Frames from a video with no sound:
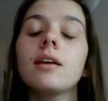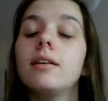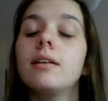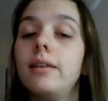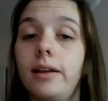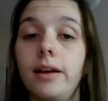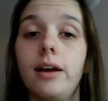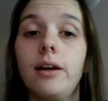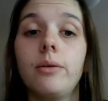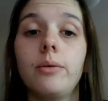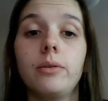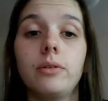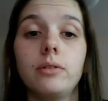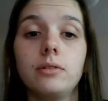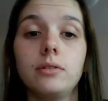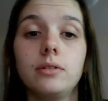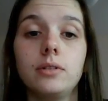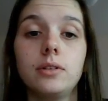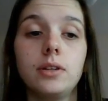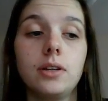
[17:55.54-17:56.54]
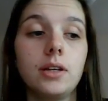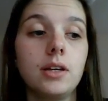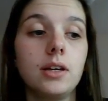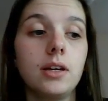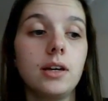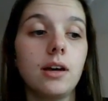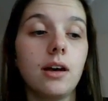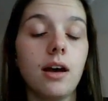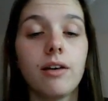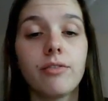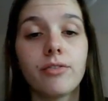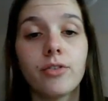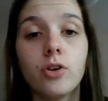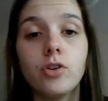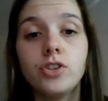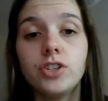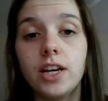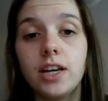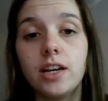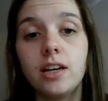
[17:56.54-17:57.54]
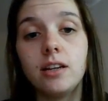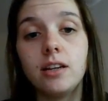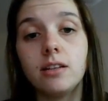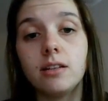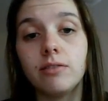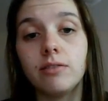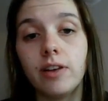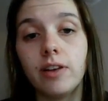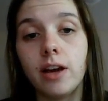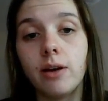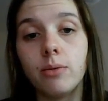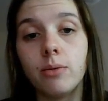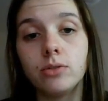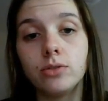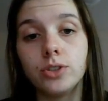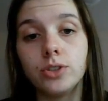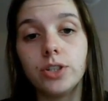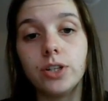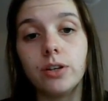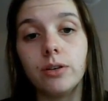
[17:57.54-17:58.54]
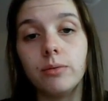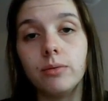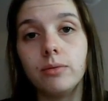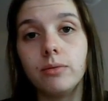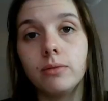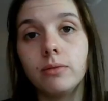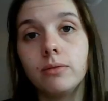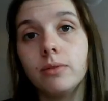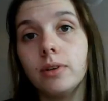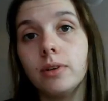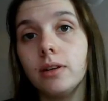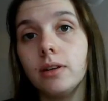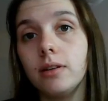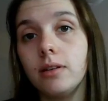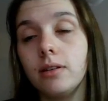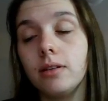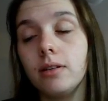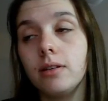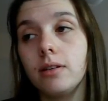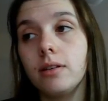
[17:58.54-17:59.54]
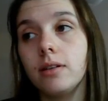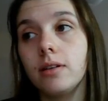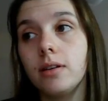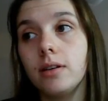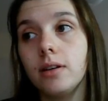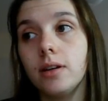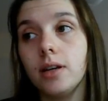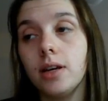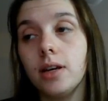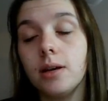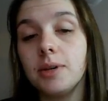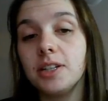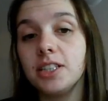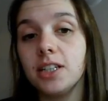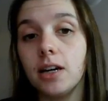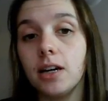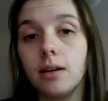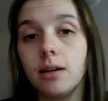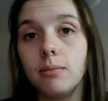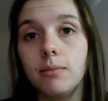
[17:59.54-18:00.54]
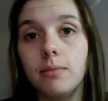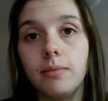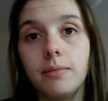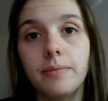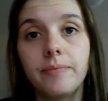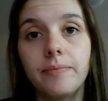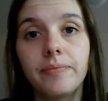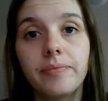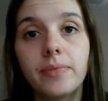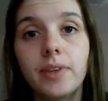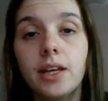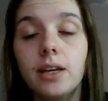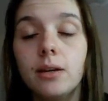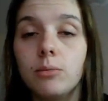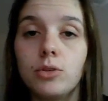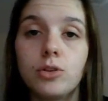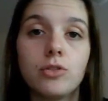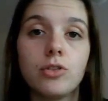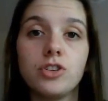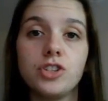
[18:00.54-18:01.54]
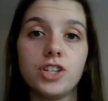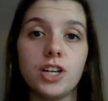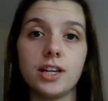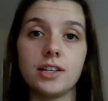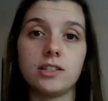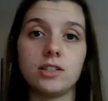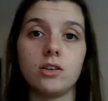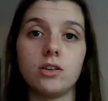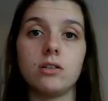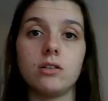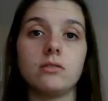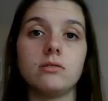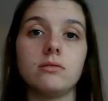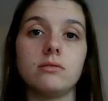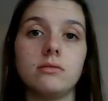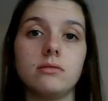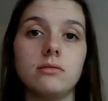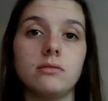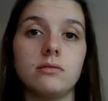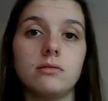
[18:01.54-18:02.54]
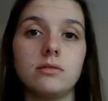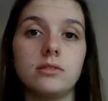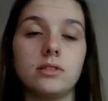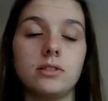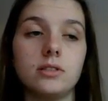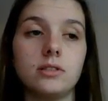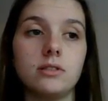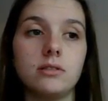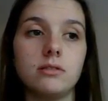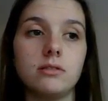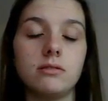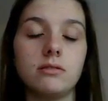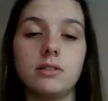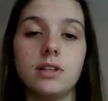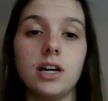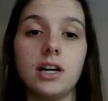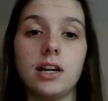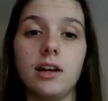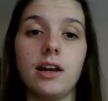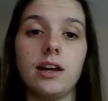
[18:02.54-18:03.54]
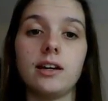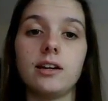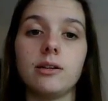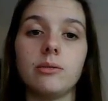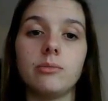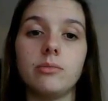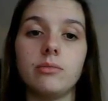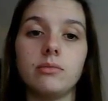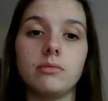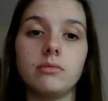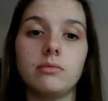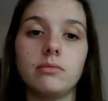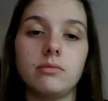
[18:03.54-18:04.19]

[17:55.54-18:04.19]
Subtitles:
Now, I've crocheted a flower or 2 in my time, but crochet is not like I'm